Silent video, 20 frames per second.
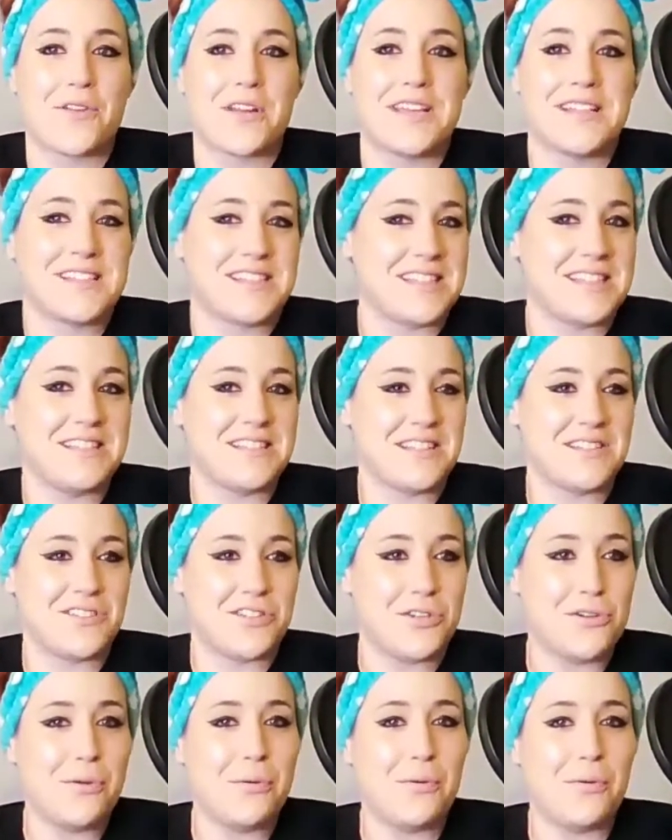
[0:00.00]
in season
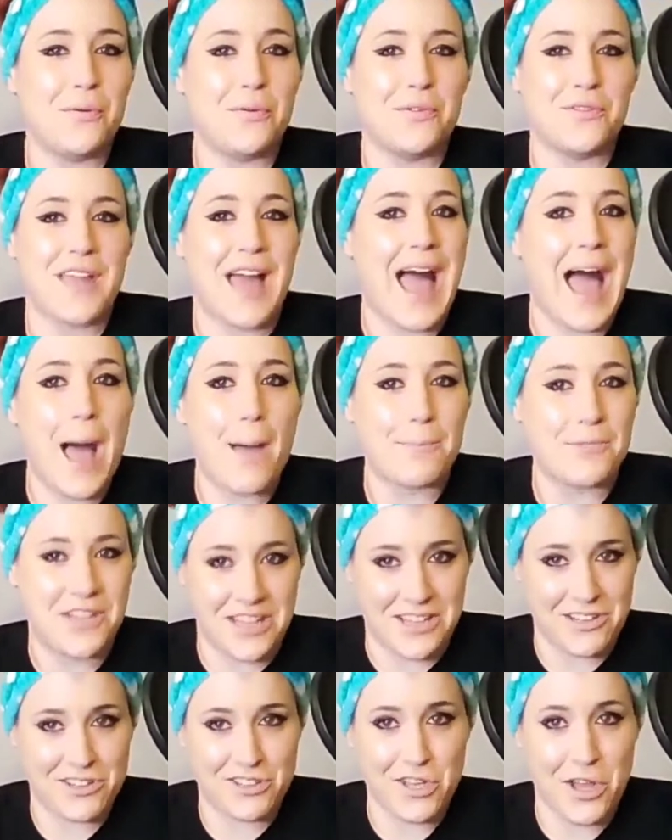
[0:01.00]
2 the
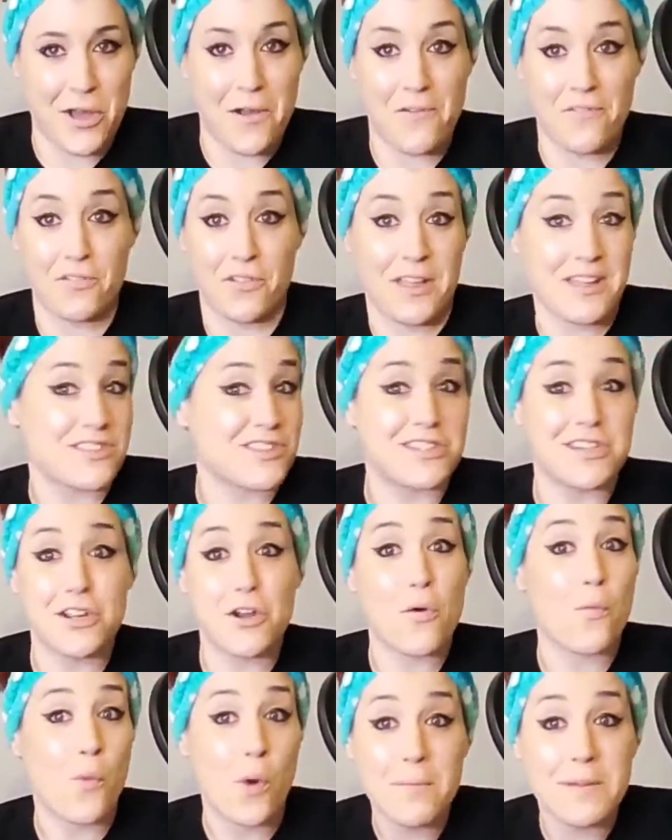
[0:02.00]
optics of let's stick
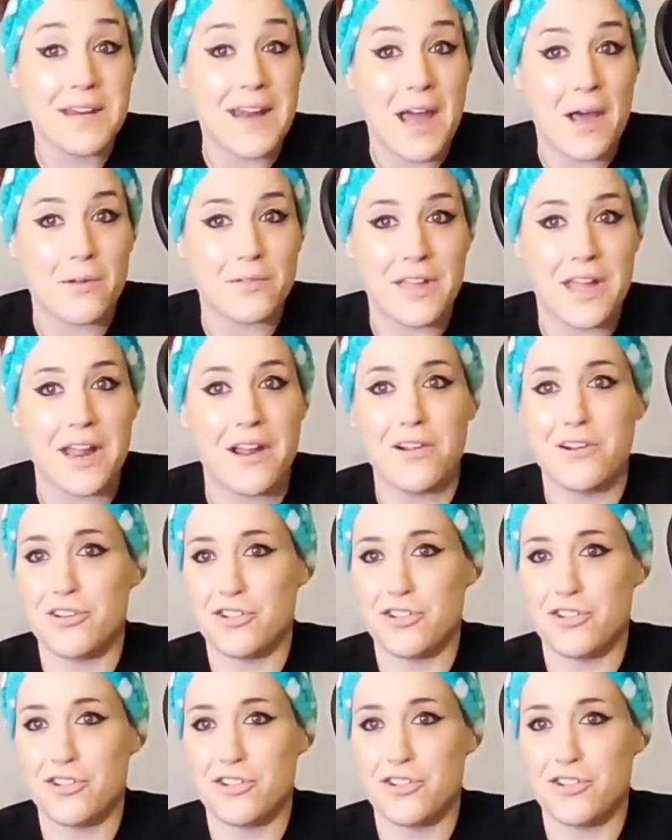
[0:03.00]
a woman out there,